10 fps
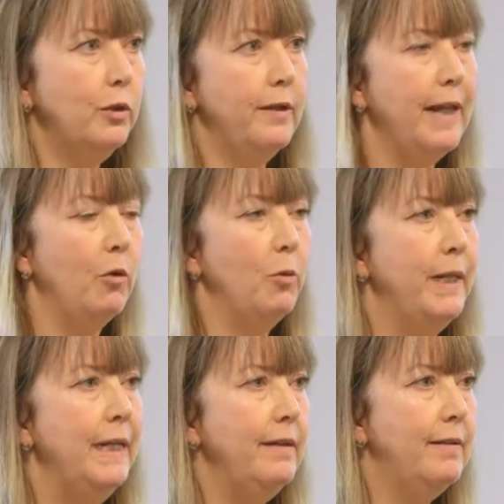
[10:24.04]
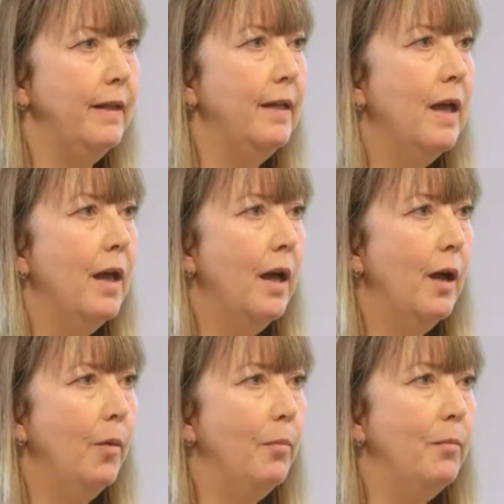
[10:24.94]
that would have been easy.
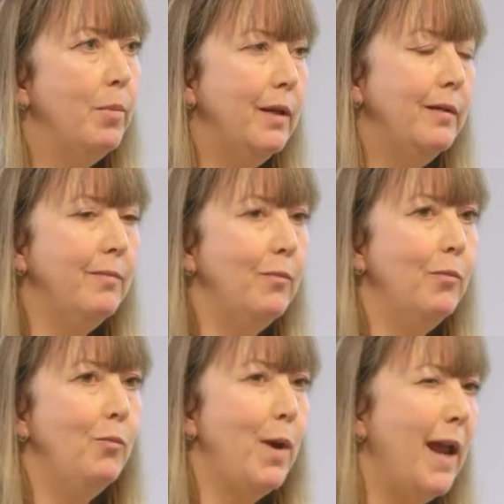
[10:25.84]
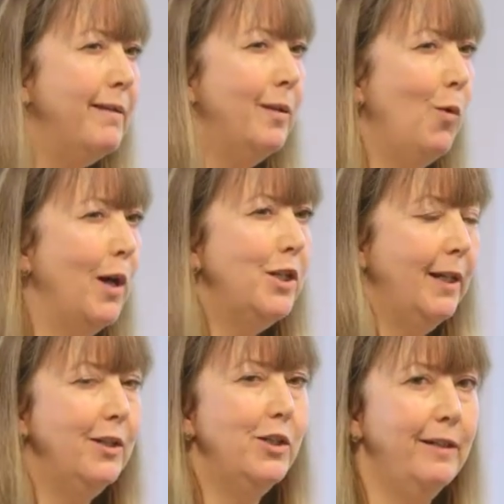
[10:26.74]
But we had some quite
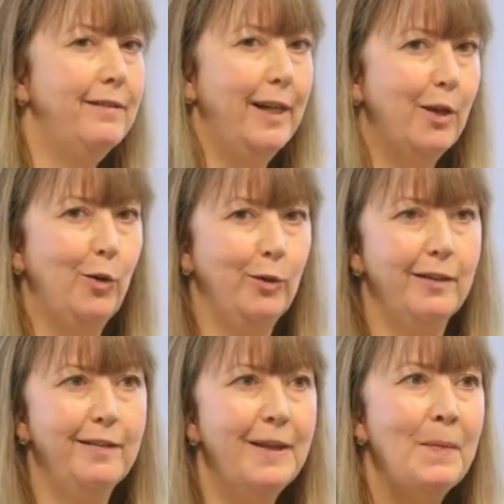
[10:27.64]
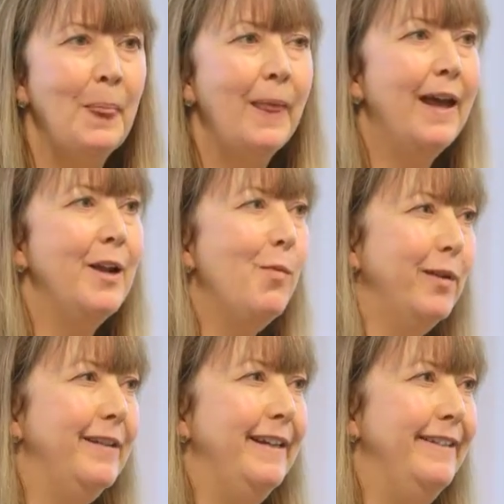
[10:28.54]
challenging stakeholders, and it
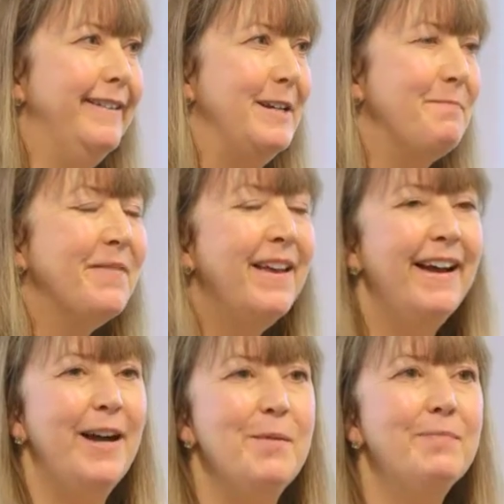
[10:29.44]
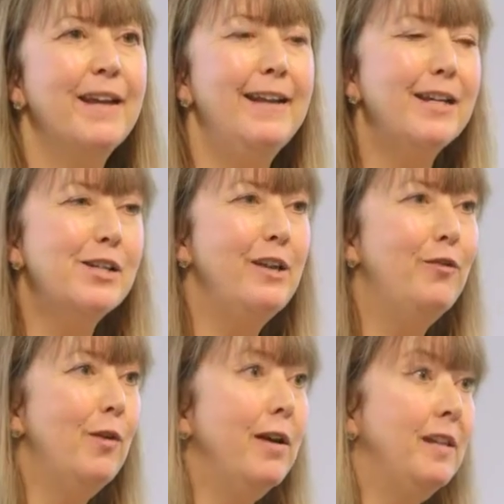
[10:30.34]
wasn't easy. And actually
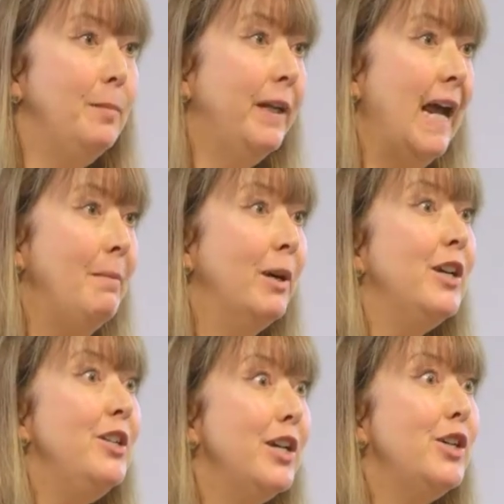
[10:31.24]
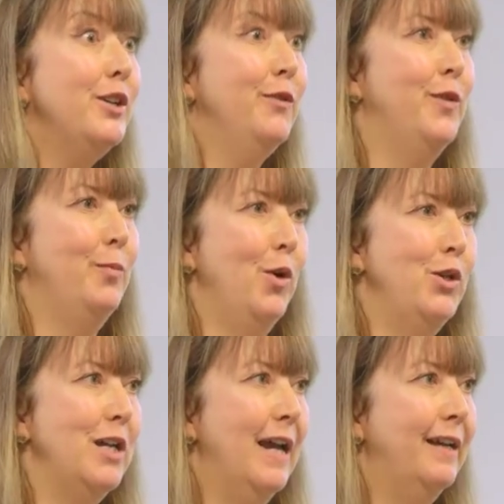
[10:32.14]
for us, it became a condition of the
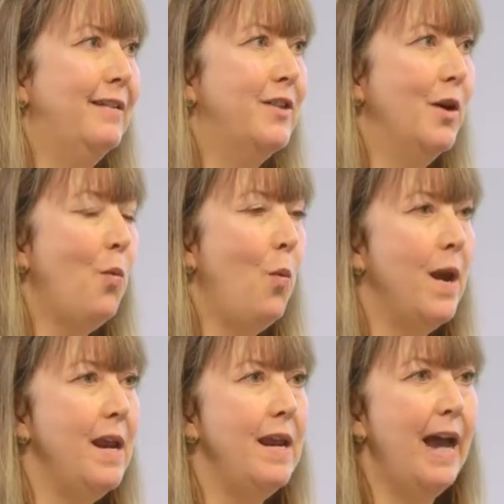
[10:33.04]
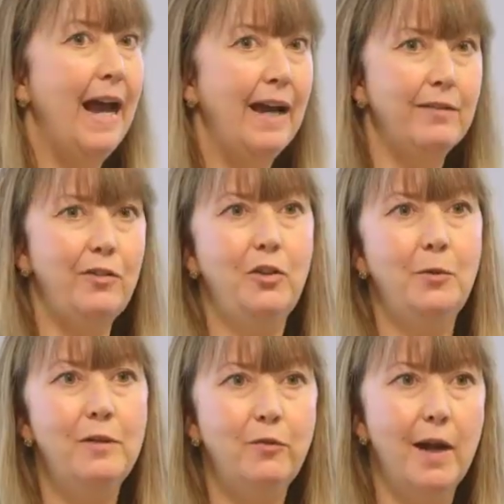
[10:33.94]
project that we had
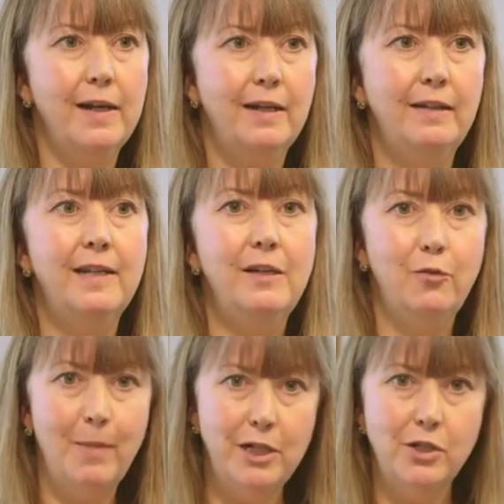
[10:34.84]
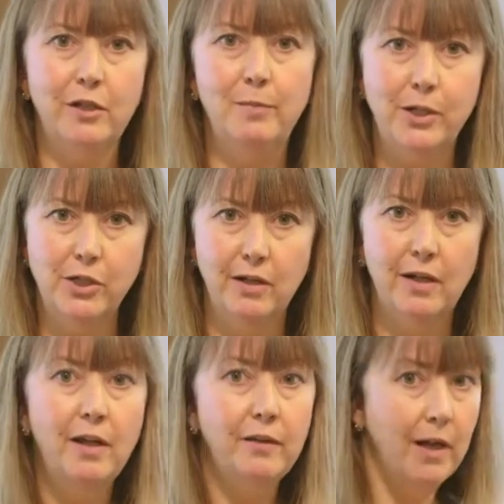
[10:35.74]
to invite in the Information
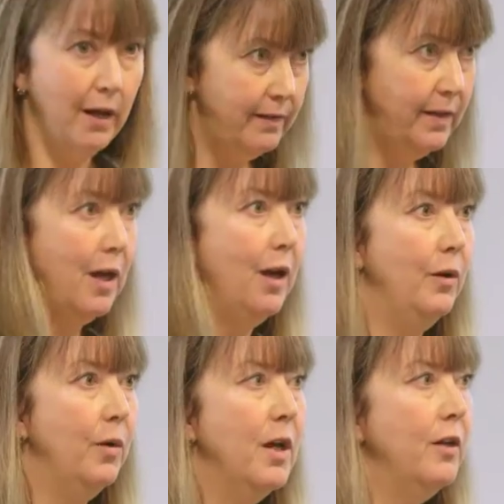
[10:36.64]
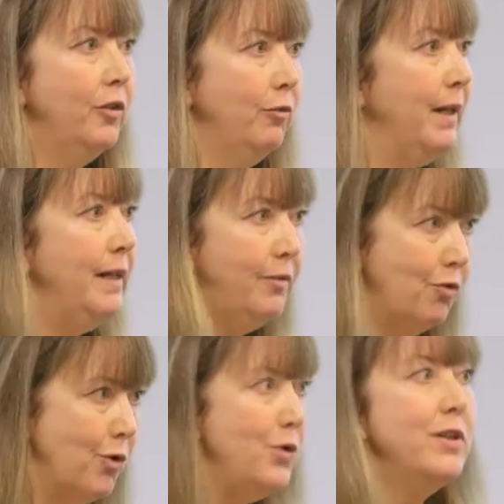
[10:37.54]
Commissioner, the ICO, to really
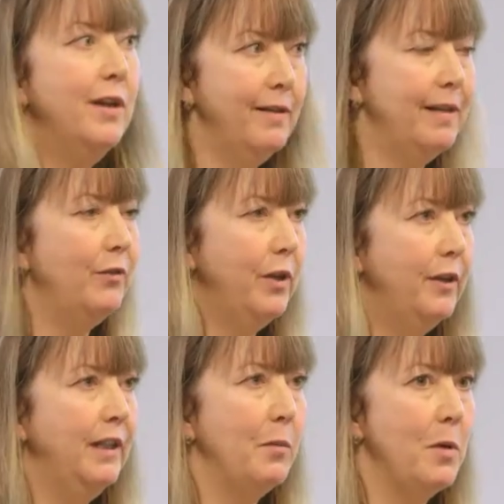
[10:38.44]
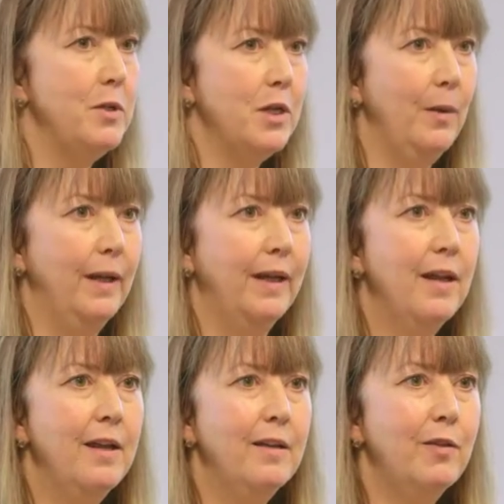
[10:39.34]
scrutinise everything that we were doing.
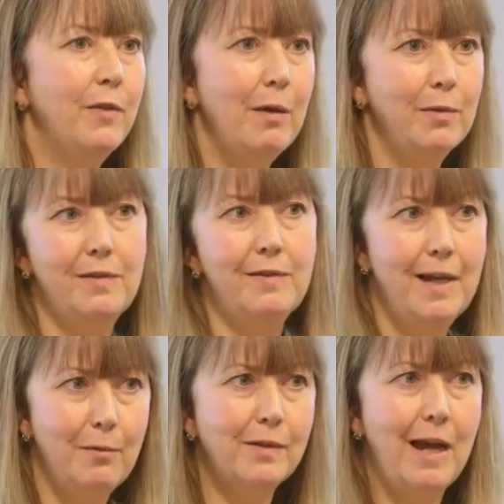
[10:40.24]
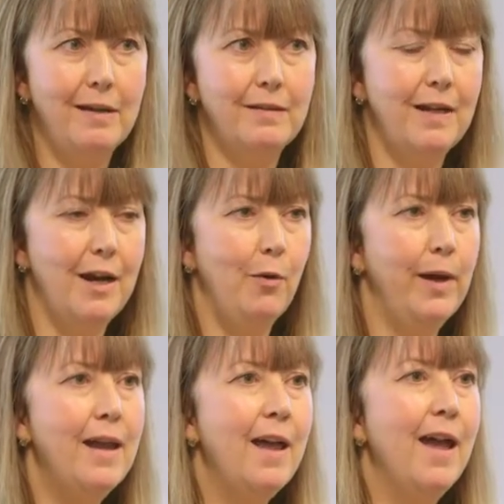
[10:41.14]
So that was kind of
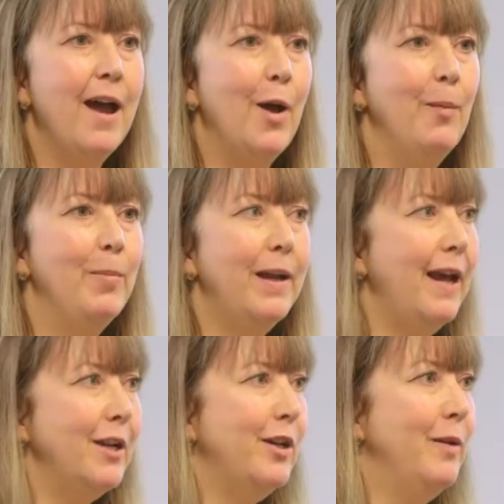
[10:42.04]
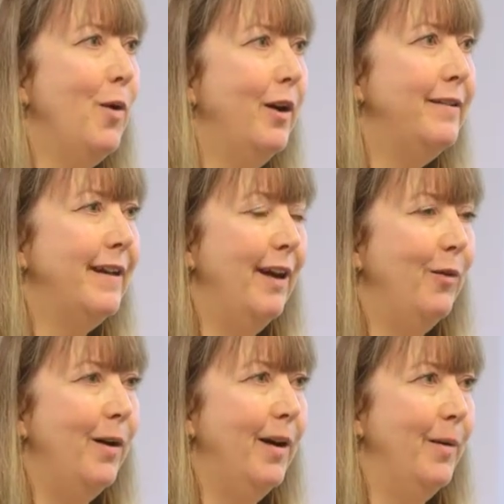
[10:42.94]
scary, but it actually worked
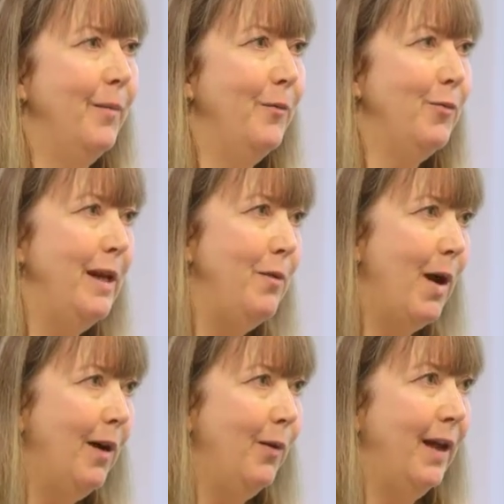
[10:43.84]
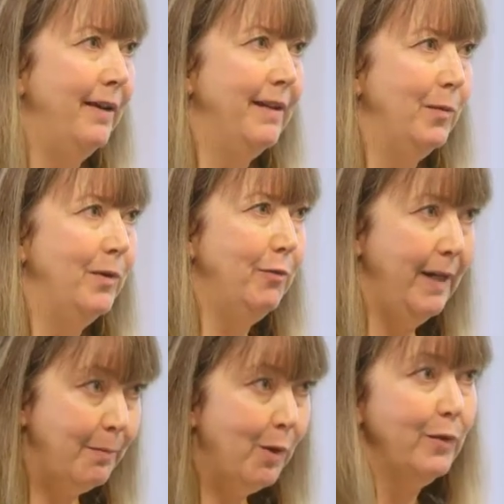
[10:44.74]
out really well, and it was a
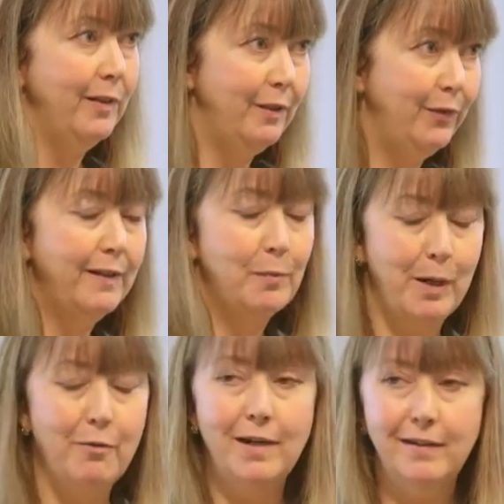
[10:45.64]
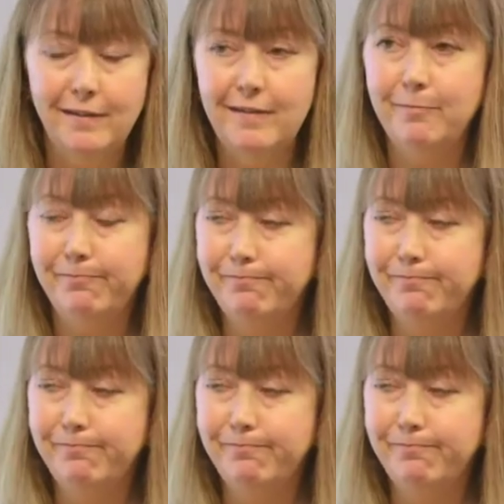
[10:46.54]
really positive experience.